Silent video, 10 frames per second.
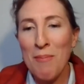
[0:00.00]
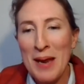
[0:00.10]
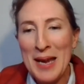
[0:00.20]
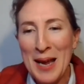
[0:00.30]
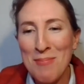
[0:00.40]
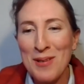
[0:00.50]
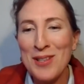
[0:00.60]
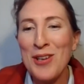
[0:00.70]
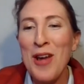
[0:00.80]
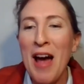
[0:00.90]

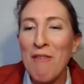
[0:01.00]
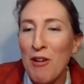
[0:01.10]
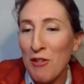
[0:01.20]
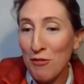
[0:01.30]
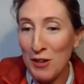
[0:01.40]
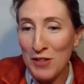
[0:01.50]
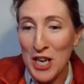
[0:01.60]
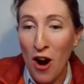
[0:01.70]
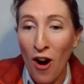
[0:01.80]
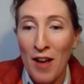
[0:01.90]
beekeepers who have over
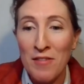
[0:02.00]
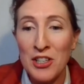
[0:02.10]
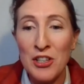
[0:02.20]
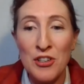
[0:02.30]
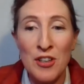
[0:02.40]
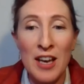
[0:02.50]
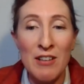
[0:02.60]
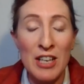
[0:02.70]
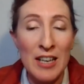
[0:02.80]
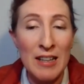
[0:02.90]
50 hives to do
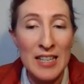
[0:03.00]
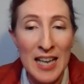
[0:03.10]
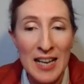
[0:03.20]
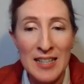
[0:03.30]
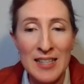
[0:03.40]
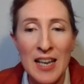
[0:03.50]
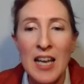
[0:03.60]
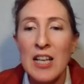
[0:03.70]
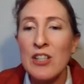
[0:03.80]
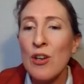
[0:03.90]
that yearly test.
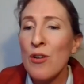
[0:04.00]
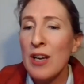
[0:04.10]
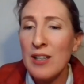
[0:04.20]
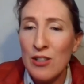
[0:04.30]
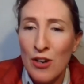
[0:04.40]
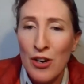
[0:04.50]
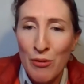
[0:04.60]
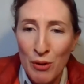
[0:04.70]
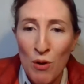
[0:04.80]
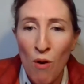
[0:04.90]
So it's not
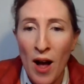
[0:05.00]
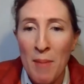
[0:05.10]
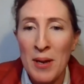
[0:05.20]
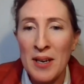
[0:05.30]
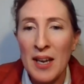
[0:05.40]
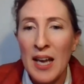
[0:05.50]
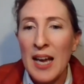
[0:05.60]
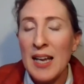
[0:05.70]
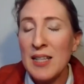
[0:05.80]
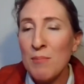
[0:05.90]
a requirement.
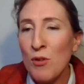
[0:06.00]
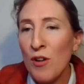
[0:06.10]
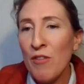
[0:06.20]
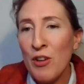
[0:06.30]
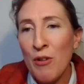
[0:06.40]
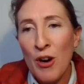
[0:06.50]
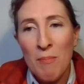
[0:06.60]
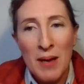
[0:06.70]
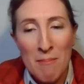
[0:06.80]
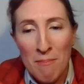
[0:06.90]
It's more of your
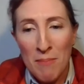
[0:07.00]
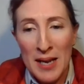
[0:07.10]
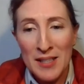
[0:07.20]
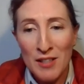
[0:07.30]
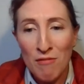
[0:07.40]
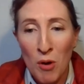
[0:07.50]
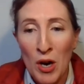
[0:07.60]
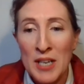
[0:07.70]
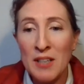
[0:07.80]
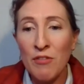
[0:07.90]
own peace of
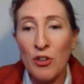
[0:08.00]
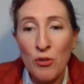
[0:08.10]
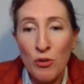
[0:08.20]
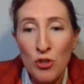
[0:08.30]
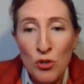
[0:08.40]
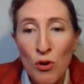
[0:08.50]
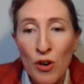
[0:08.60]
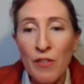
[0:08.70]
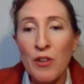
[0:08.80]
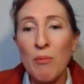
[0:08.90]
mind if you're not
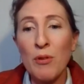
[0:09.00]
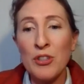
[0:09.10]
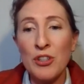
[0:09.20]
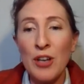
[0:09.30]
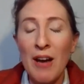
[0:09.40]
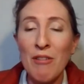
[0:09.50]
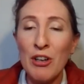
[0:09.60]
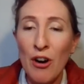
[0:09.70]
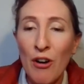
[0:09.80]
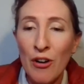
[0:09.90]
sure, if you want to have a
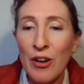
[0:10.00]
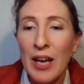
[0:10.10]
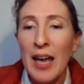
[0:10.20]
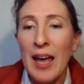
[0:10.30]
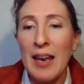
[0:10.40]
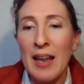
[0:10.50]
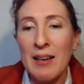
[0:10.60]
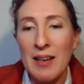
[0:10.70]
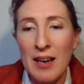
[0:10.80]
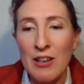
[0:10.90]
go
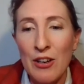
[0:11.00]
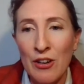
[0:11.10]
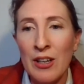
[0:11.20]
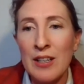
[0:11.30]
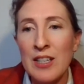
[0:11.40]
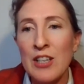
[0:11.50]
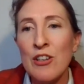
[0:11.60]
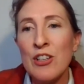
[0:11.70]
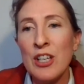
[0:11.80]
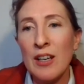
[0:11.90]
and you know,
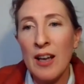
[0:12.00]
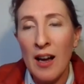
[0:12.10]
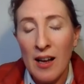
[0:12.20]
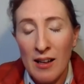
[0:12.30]
continue to